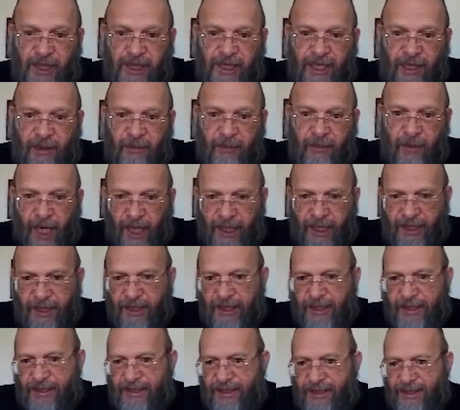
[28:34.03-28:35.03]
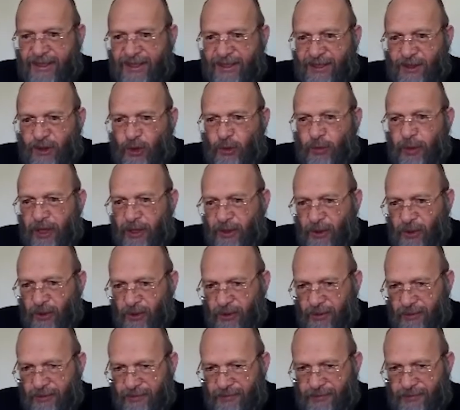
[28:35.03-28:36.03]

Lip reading: it a matrix 2 by 2.